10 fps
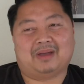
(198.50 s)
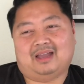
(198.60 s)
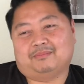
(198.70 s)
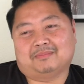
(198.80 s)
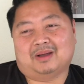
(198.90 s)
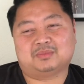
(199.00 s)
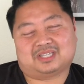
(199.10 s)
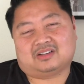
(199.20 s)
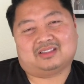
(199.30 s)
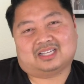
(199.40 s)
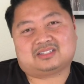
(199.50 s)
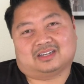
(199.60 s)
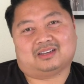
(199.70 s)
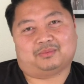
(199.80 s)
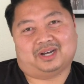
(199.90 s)
my, my mom was like, "Oh, that's
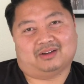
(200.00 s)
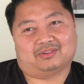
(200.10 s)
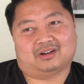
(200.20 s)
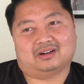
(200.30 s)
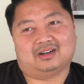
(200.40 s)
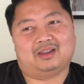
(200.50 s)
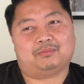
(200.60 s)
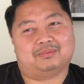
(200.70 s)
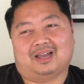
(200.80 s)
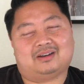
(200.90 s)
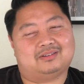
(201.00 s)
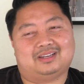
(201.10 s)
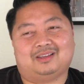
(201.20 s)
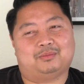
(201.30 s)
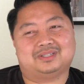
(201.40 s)
good, whatever." It I don't.
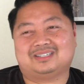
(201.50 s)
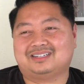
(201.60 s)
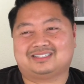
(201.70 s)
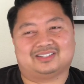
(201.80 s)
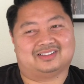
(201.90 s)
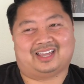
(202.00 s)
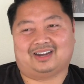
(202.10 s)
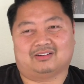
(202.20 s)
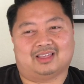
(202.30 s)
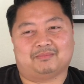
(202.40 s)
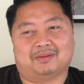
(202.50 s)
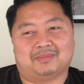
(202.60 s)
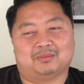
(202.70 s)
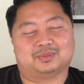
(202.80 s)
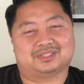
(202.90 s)
It wasn't until later that my
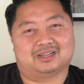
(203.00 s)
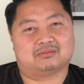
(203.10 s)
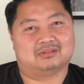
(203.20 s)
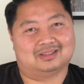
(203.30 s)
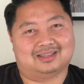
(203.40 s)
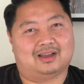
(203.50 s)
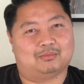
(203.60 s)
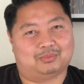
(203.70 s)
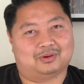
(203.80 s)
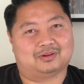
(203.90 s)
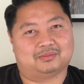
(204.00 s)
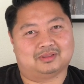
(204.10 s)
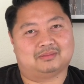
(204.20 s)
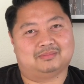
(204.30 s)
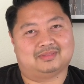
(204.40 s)
mom was like really on board with
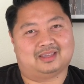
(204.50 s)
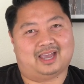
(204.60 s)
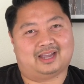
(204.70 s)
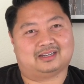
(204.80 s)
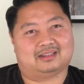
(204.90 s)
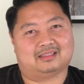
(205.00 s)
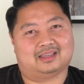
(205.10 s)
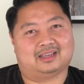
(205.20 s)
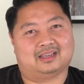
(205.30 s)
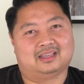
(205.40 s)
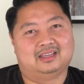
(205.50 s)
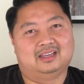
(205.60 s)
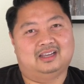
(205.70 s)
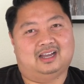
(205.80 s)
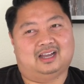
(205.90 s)
the acting thing.
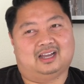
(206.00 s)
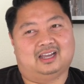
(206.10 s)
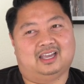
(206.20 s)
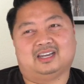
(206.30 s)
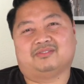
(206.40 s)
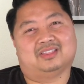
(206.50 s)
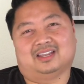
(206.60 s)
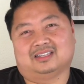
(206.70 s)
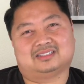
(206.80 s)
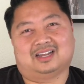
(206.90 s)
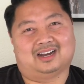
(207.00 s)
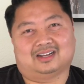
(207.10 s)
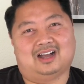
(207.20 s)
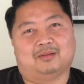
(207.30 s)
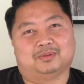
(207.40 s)
Uh, and even then, it's not
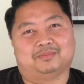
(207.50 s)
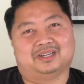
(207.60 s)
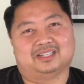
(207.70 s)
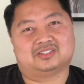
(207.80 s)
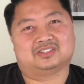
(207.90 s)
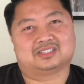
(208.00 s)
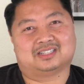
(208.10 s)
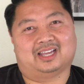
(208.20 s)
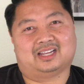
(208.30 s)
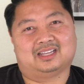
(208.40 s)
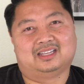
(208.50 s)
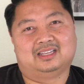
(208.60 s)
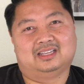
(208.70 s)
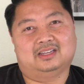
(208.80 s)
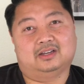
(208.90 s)
a compliment. It's just like,
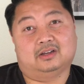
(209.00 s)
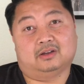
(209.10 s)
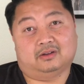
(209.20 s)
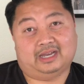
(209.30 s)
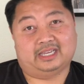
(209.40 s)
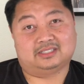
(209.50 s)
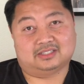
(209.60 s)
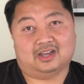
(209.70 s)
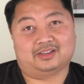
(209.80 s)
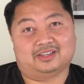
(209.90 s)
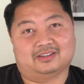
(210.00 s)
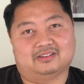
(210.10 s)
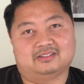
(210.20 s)
oh, I saw you.